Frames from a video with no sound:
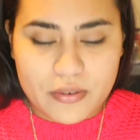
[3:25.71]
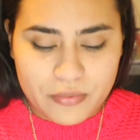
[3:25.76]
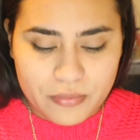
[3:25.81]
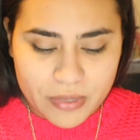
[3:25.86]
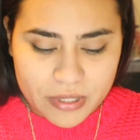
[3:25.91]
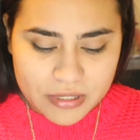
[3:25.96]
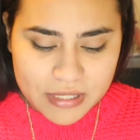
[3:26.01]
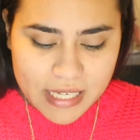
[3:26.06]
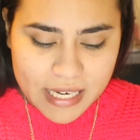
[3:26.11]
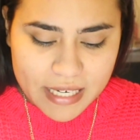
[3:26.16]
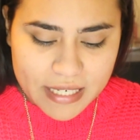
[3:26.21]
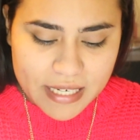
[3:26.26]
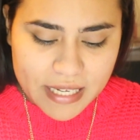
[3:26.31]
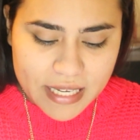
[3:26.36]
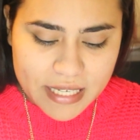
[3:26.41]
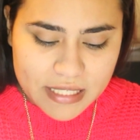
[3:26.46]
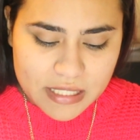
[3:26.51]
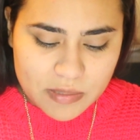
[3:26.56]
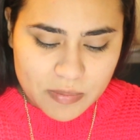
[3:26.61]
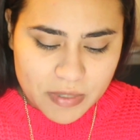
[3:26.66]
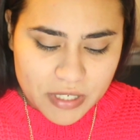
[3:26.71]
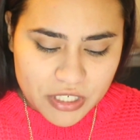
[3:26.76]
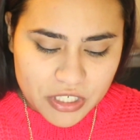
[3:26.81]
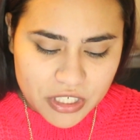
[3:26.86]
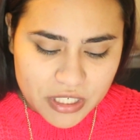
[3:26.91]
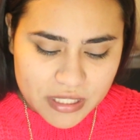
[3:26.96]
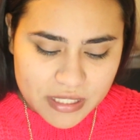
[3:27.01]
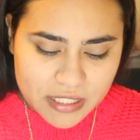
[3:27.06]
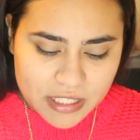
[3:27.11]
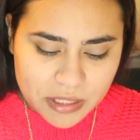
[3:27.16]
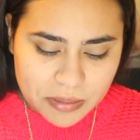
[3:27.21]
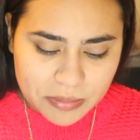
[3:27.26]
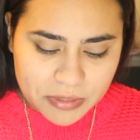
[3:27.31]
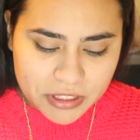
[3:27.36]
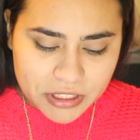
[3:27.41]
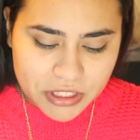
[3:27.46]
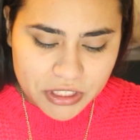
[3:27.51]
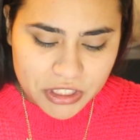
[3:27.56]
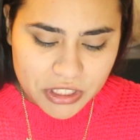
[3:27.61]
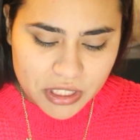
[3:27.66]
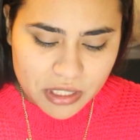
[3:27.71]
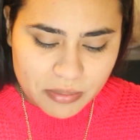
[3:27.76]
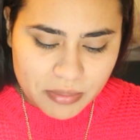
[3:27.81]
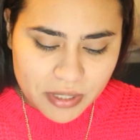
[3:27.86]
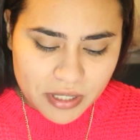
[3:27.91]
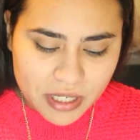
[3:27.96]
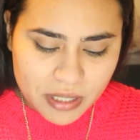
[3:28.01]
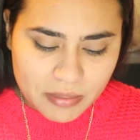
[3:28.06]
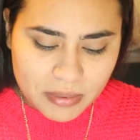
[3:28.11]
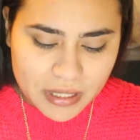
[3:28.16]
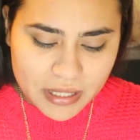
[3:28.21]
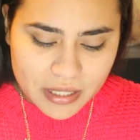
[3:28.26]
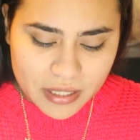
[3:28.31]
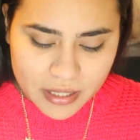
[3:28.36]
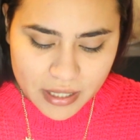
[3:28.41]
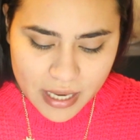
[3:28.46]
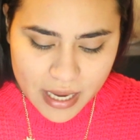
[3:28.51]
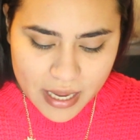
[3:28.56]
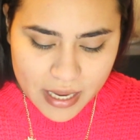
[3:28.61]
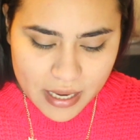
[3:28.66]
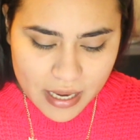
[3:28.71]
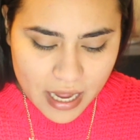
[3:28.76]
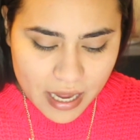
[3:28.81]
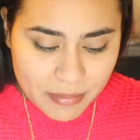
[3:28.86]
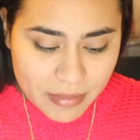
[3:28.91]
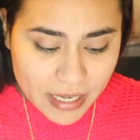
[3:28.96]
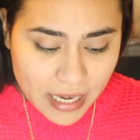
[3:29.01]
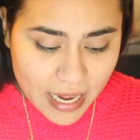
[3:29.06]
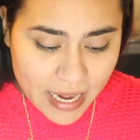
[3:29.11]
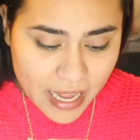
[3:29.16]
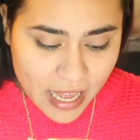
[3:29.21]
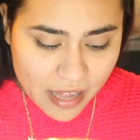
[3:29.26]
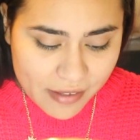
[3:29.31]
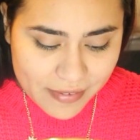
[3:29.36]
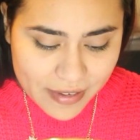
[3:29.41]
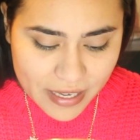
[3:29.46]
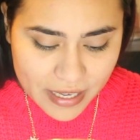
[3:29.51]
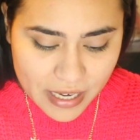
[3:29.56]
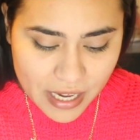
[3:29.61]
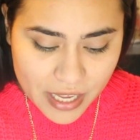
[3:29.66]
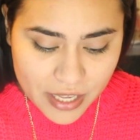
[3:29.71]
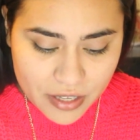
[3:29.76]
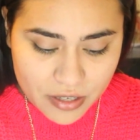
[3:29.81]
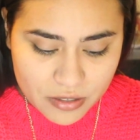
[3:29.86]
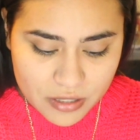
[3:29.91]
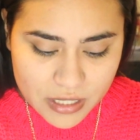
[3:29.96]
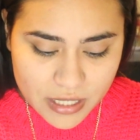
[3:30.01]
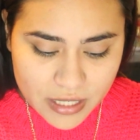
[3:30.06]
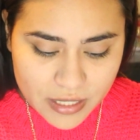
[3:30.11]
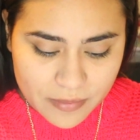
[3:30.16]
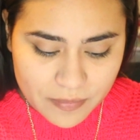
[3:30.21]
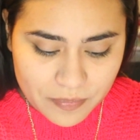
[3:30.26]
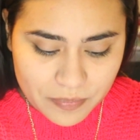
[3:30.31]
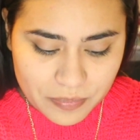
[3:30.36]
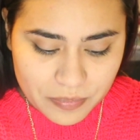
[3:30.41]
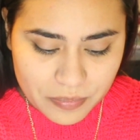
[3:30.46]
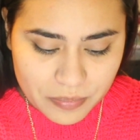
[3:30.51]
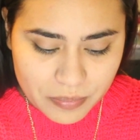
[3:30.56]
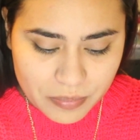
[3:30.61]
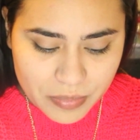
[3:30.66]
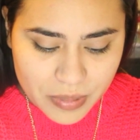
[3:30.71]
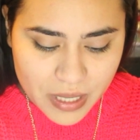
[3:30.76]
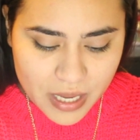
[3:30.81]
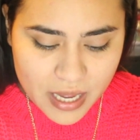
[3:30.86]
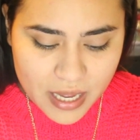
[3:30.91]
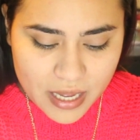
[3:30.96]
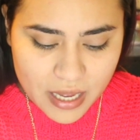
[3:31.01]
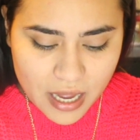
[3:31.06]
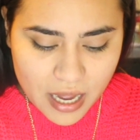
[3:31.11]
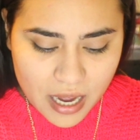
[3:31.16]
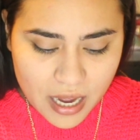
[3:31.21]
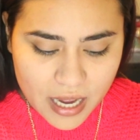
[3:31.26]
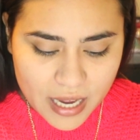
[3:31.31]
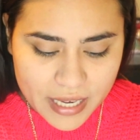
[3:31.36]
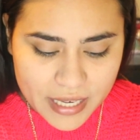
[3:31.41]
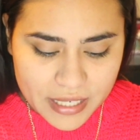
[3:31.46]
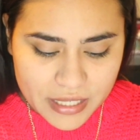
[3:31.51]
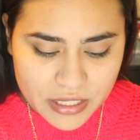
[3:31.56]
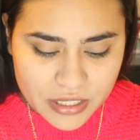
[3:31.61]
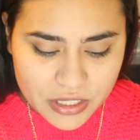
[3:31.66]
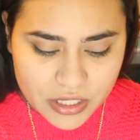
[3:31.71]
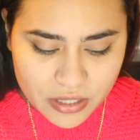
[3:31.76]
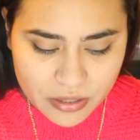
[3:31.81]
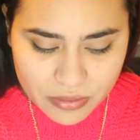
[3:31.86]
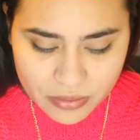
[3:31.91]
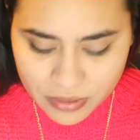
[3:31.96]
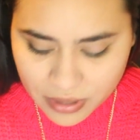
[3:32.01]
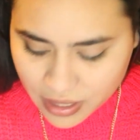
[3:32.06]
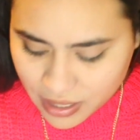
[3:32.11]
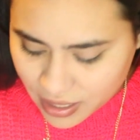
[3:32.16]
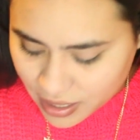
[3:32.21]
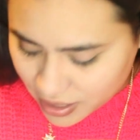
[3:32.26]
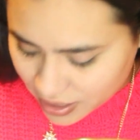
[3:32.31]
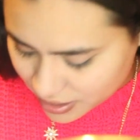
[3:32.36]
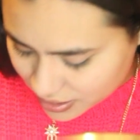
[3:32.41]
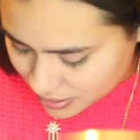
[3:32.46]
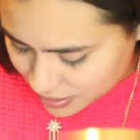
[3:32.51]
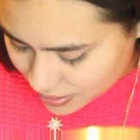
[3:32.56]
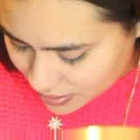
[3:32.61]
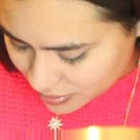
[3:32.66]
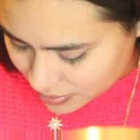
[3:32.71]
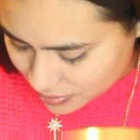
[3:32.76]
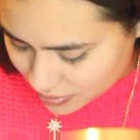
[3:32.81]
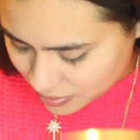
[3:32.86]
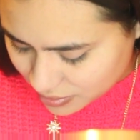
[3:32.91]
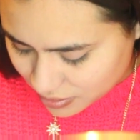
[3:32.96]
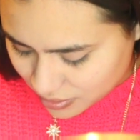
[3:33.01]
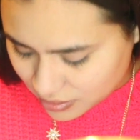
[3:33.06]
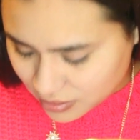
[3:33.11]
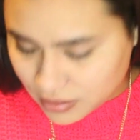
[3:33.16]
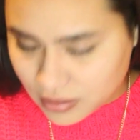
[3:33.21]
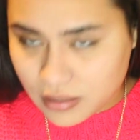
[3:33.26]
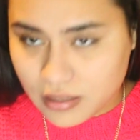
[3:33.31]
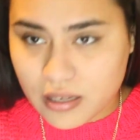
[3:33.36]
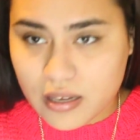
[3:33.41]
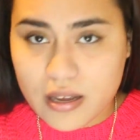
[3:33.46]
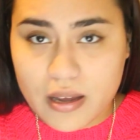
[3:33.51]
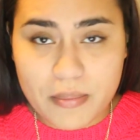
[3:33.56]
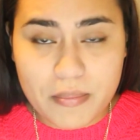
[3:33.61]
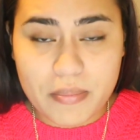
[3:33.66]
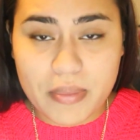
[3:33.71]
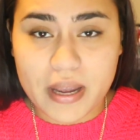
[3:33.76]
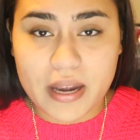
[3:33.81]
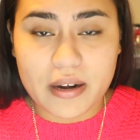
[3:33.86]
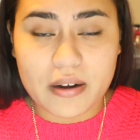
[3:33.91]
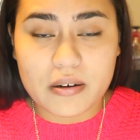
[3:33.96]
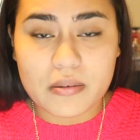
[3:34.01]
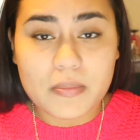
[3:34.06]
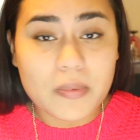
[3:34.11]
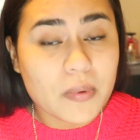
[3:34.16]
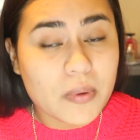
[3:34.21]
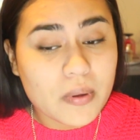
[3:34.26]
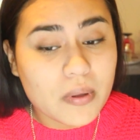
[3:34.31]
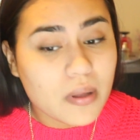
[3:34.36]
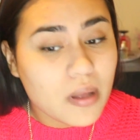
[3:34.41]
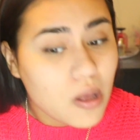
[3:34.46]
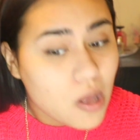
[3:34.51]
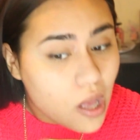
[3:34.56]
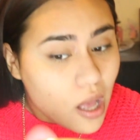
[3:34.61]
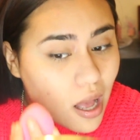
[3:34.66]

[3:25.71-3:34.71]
Real Technique sponge is similar to the beauty blender, and I mean, I have it and I use it, but I don't think it's comparable.